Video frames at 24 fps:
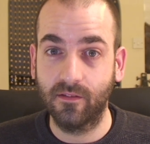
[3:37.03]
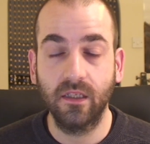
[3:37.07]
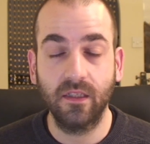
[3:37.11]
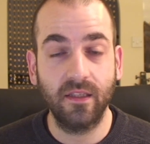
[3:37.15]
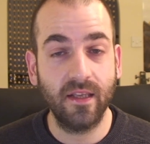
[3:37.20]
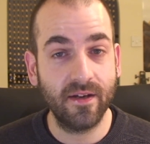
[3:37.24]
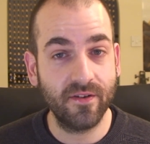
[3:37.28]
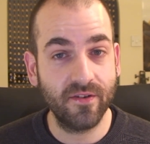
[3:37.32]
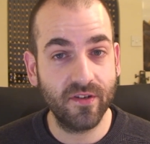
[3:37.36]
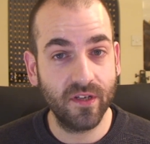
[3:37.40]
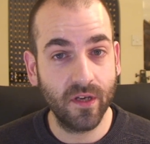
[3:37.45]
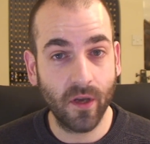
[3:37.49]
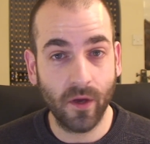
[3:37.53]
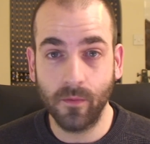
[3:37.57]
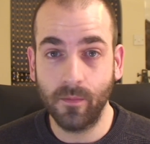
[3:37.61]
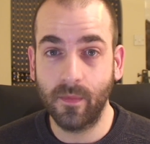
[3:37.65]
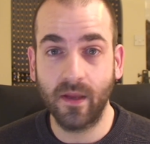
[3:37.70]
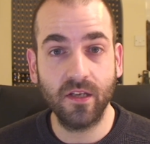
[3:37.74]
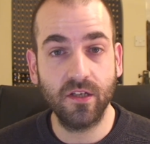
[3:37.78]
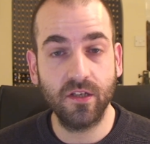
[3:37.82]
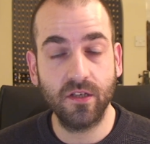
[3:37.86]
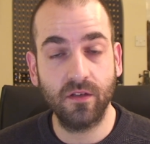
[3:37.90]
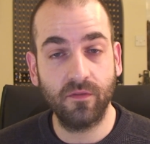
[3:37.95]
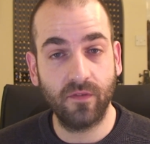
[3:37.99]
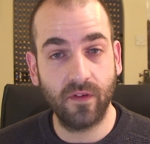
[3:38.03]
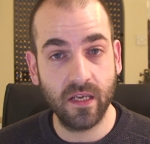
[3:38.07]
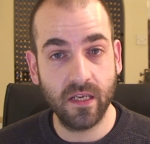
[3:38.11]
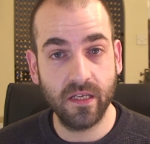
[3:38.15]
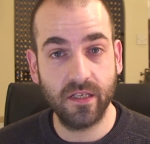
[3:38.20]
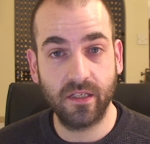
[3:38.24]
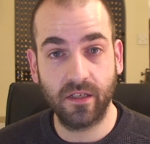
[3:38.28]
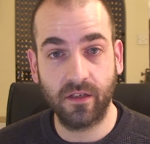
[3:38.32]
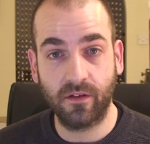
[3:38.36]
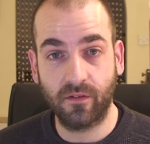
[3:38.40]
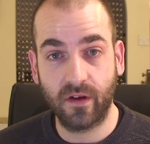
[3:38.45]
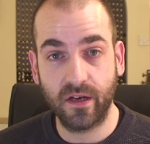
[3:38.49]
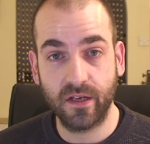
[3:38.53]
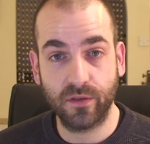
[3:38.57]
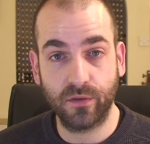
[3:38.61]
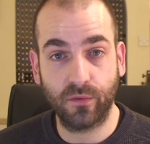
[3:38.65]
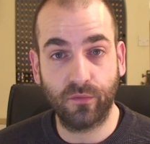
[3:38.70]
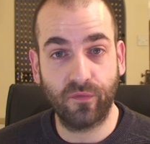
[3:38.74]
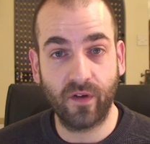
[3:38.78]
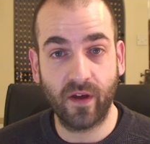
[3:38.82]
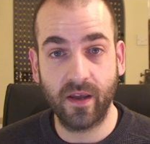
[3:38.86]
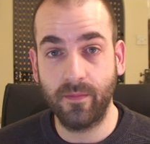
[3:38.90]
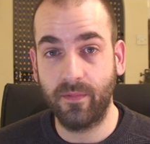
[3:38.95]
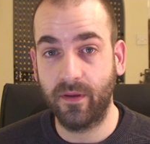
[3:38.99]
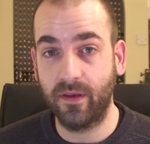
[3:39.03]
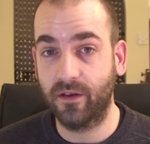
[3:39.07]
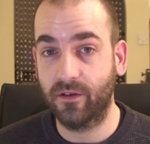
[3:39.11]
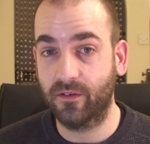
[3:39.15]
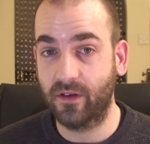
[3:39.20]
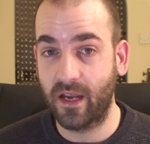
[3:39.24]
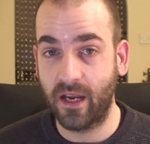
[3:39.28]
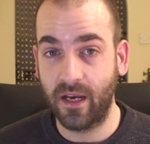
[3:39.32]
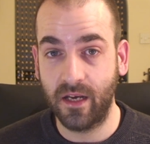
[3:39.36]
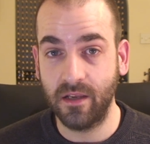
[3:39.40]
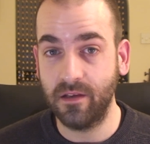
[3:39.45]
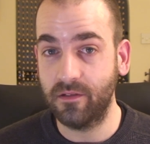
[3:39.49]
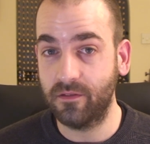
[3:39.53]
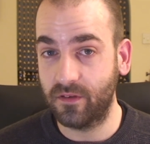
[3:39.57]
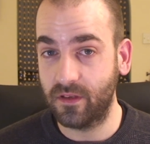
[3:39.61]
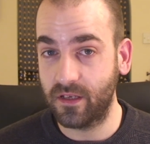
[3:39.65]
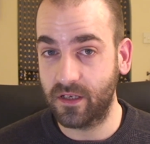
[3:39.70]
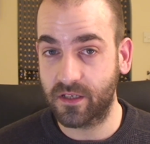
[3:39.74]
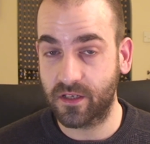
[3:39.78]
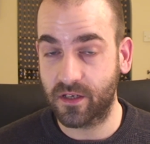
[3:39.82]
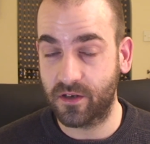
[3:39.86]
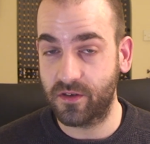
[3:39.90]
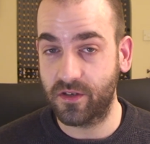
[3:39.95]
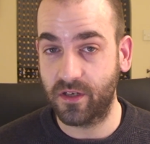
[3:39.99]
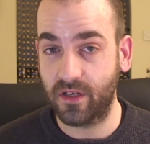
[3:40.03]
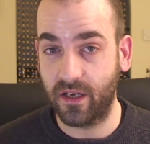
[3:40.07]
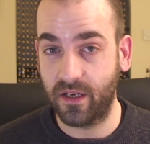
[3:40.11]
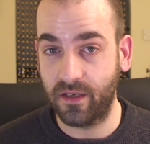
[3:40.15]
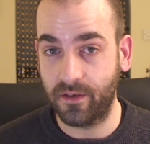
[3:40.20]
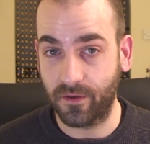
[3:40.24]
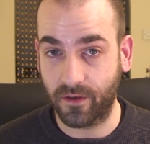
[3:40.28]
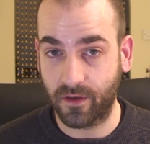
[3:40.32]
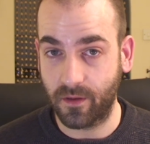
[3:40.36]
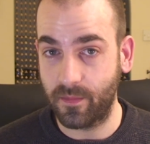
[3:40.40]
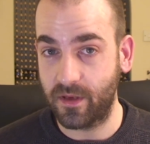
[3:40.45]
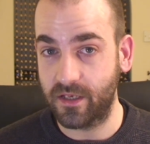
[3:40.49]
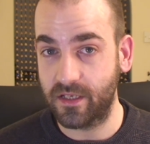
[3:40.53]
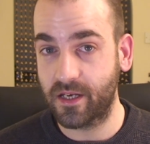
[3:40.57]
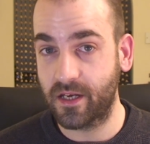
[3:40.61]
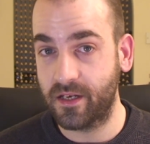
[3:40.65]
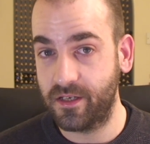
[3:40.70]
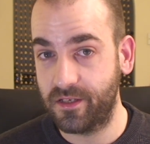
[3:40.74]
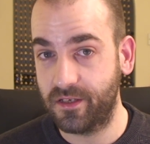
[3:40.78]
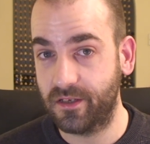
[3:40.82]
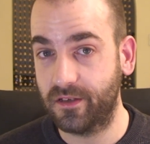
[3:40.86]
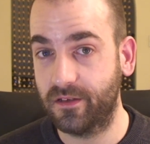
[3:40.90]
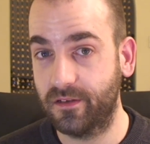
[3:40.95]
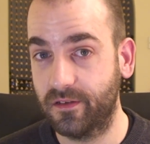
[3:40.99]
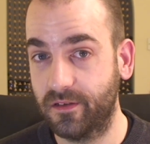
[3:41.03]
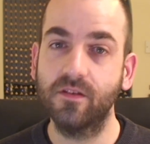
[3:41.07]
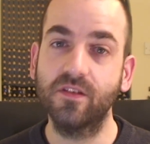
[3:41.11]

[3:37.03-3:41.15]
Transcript: There is no mention of e-cigarettes or vaping on any of the associated documentation.